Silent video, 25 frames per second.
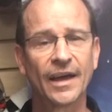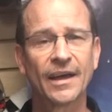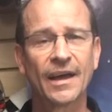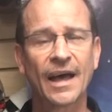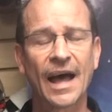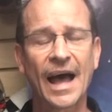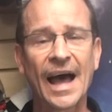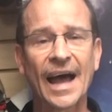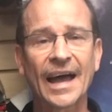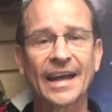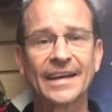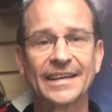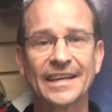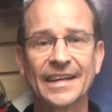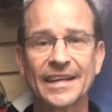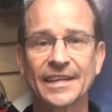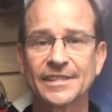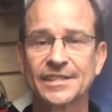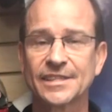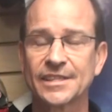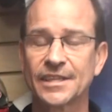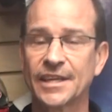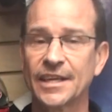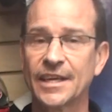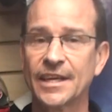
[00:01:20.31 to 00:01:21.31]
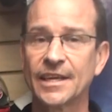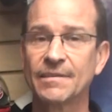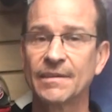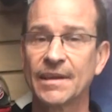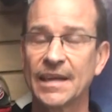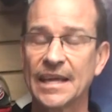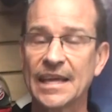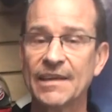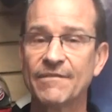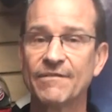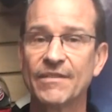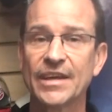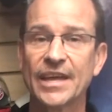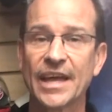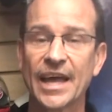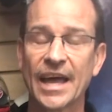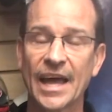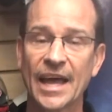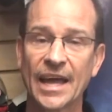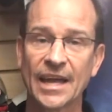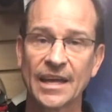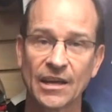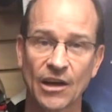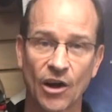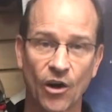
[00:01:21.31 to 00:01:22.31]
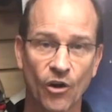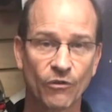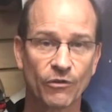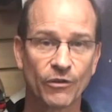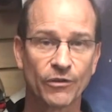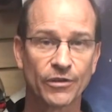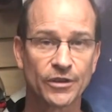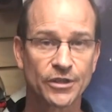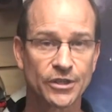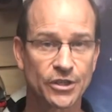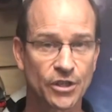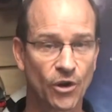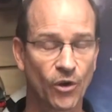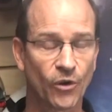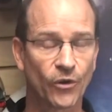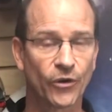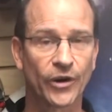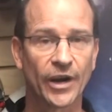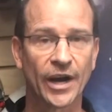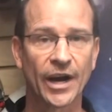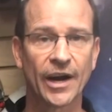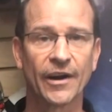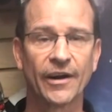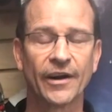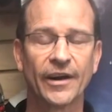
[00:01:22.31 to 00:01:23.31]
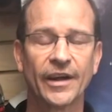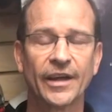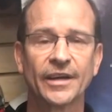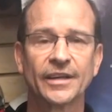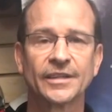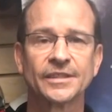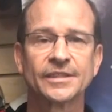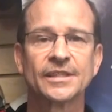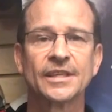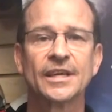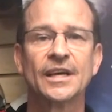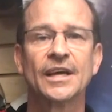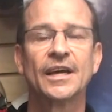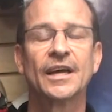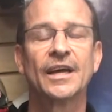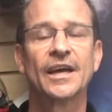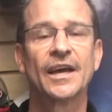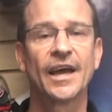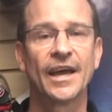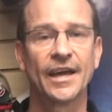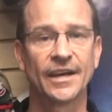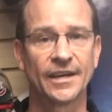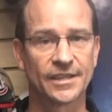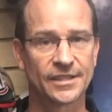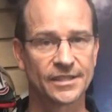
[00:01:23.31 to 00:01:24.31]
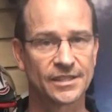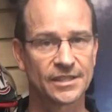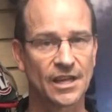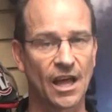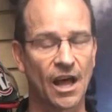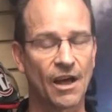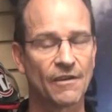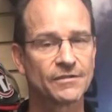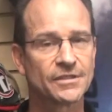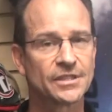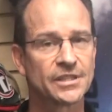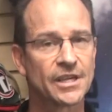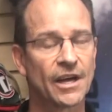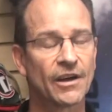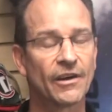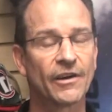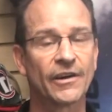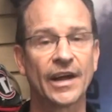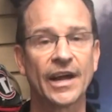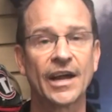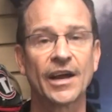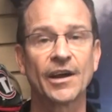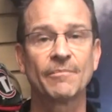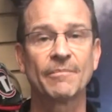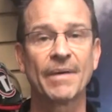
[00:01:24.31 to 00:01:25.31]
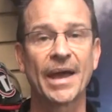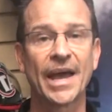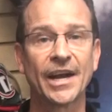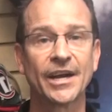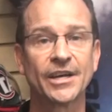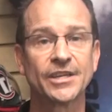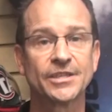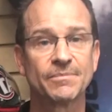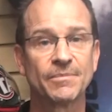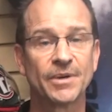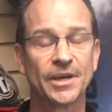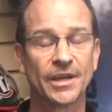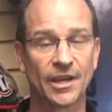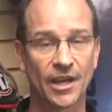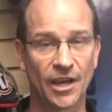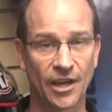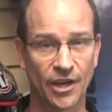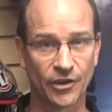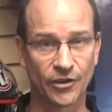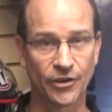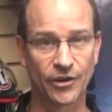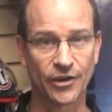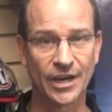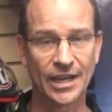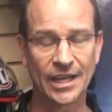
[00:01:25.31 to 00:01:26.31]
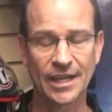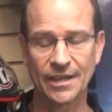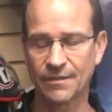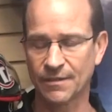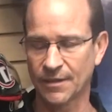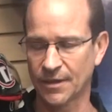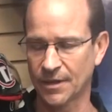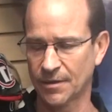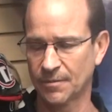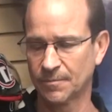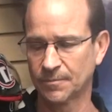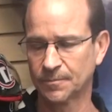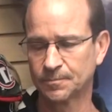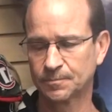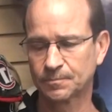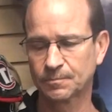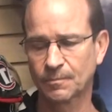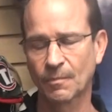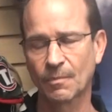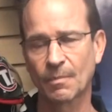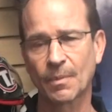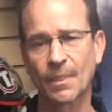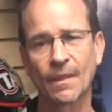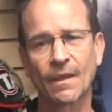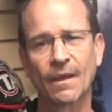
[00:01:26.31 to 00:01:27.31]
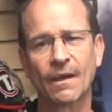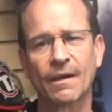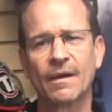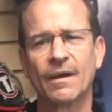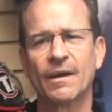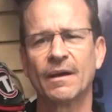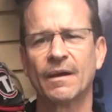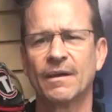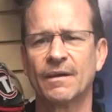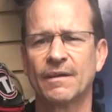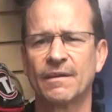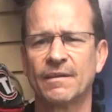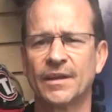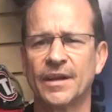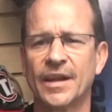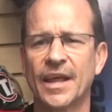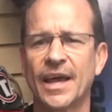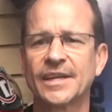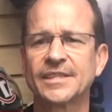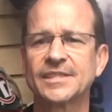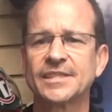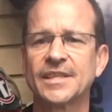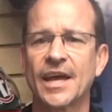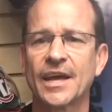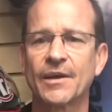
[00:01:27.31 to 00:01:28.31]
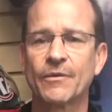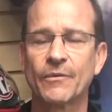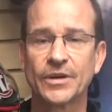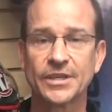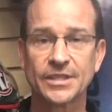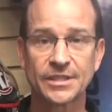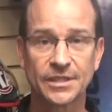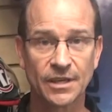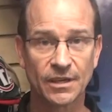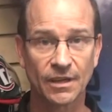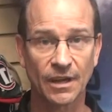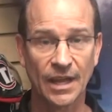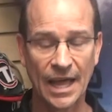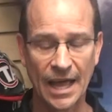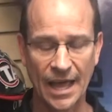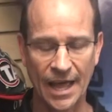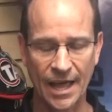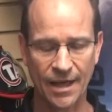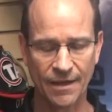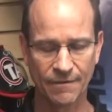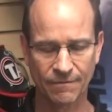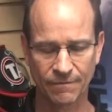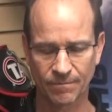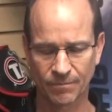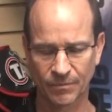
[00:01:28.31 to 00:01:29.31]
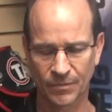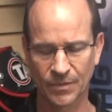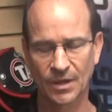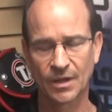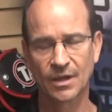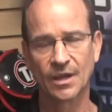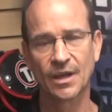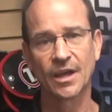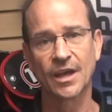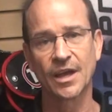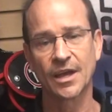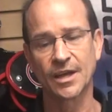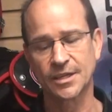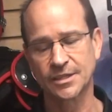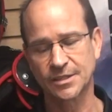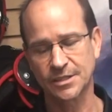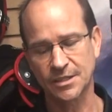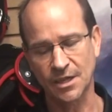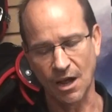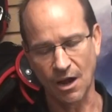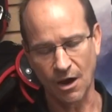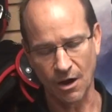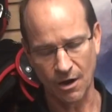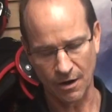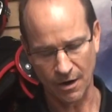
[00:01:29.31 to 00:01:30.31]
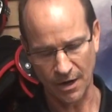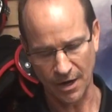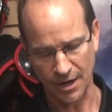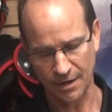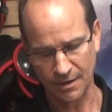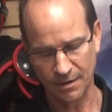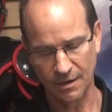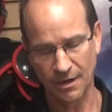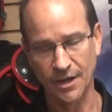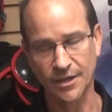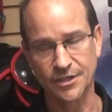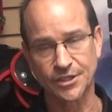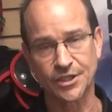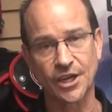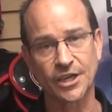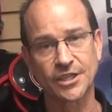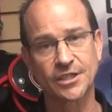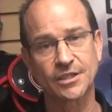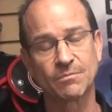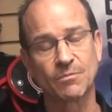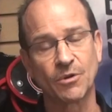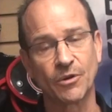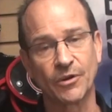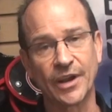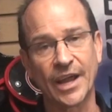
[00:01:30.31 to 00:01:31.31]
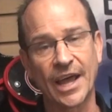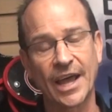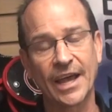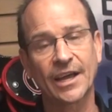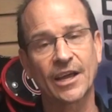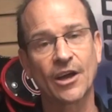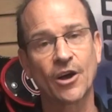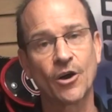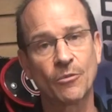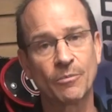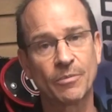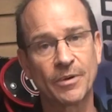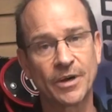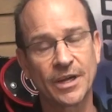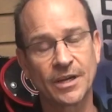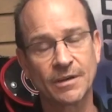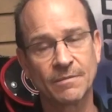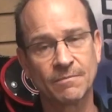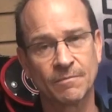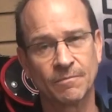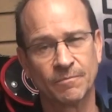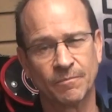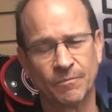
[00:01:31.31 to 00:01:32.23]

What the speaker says: high density EVA over the shoulder areas and a soft cell air management underneath it. The next thing we still have is our adjustable neck opening